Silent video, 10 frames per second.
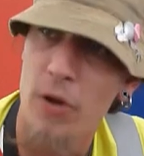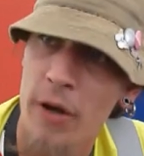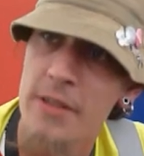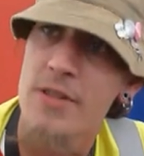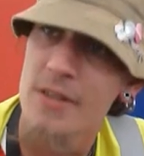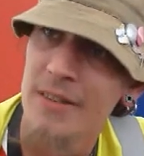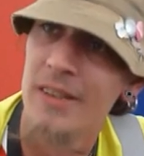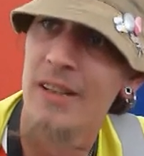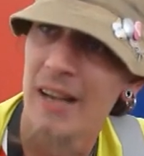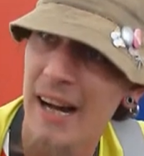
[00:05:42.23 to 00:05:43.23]
Noise.
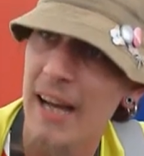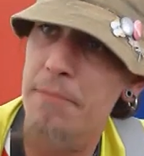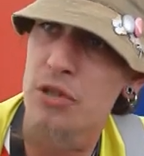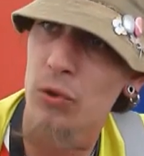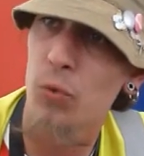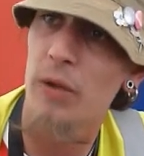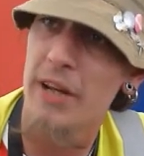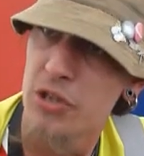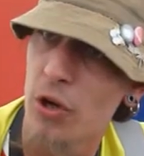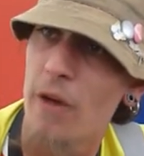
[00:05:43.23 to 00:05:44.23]
I absolutely
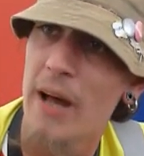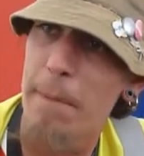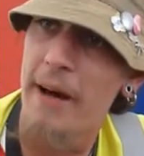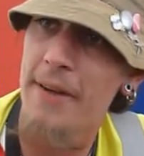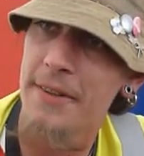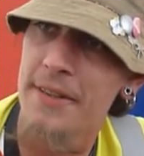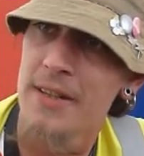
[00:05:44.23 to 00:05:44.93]
adore that band.